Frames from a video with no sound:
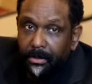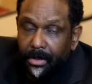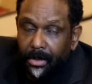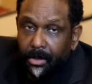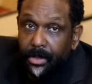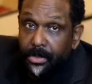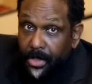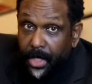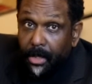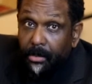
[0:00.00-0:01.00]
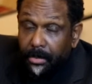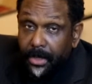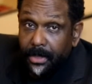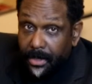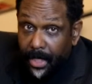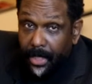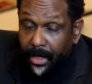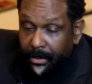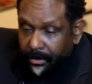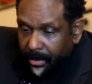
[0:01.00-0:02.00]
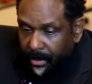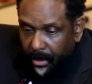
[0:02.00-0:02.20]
of the Lord shall be saved.